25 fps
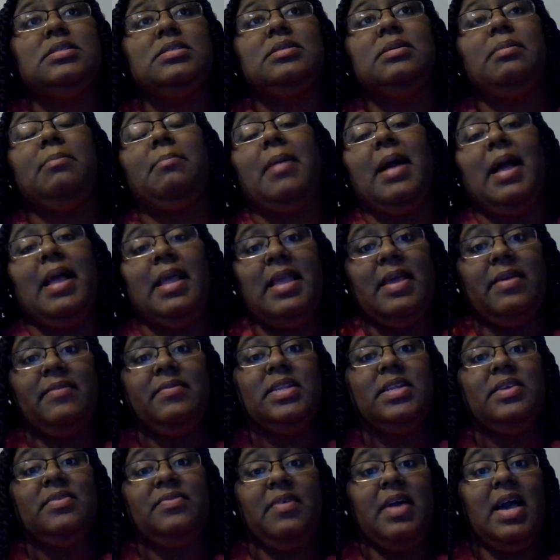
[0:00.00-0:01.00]
my
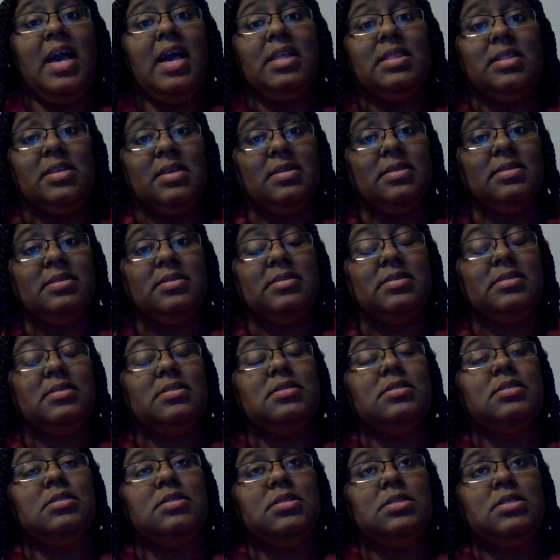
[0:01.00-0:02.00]
Heavenly Father
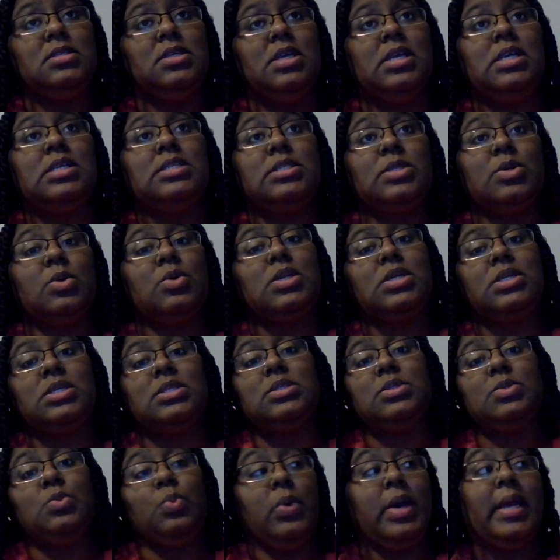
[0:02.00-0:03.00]
is going
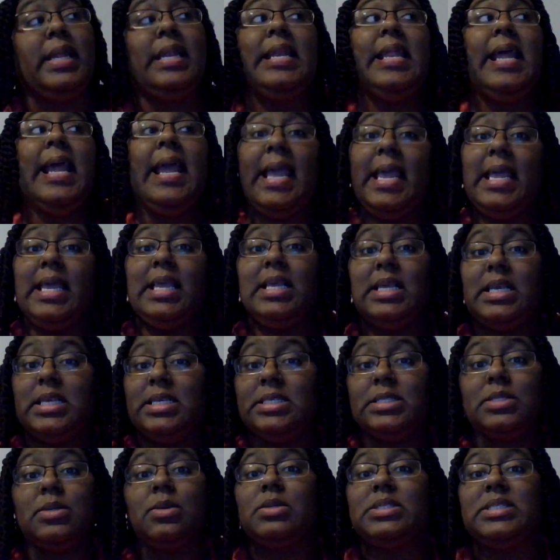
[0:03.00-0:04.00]
to, one day,
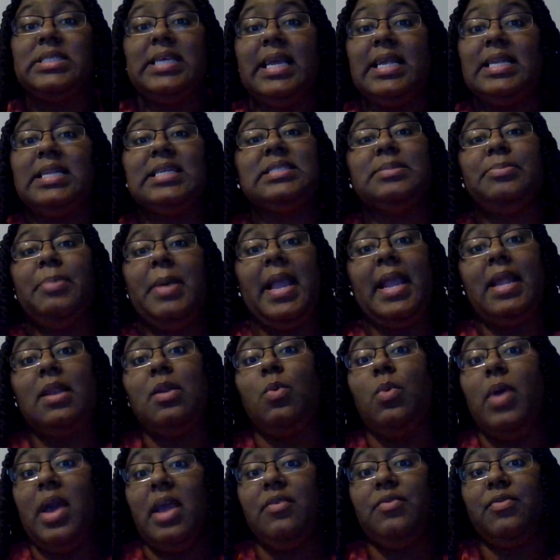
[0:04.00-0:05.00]
He's going to take this pain
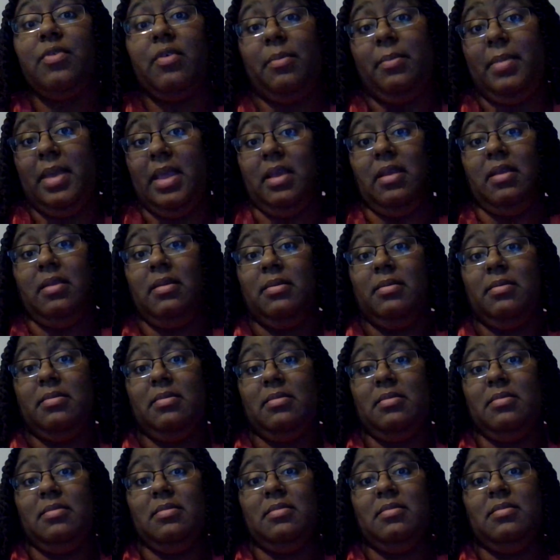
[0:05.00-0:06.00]
away from me.
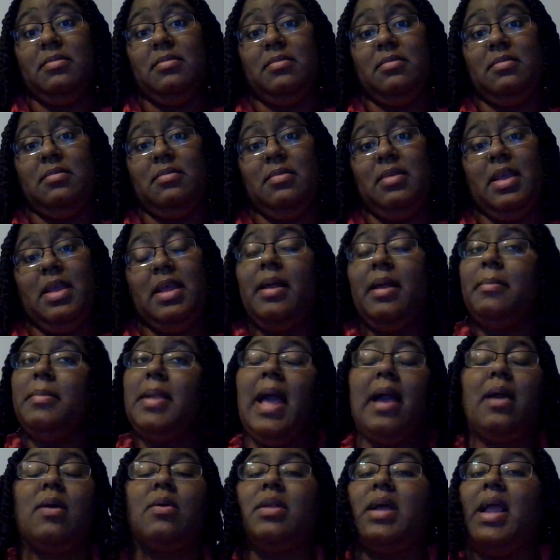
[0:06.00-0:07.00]
And I'm
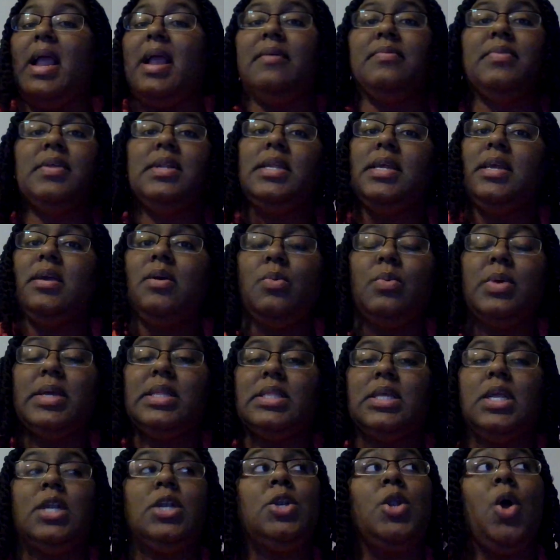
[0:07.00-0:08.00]
not going to have to deal
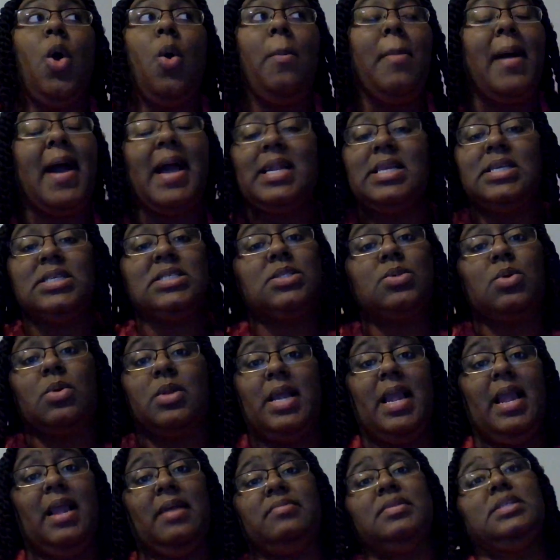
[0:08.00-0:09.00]
with it. Nobody is going
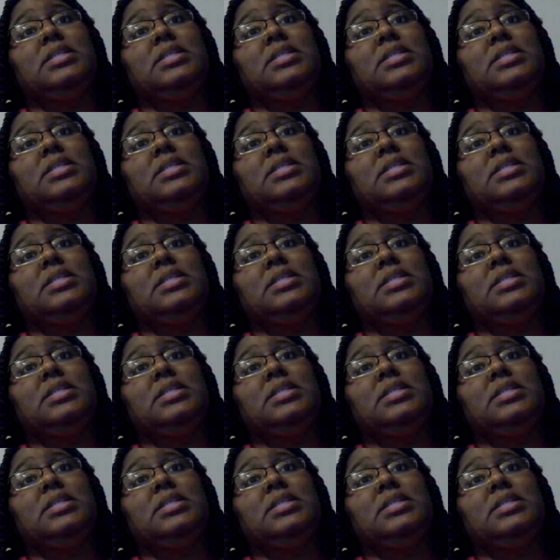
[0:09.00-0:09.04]
to have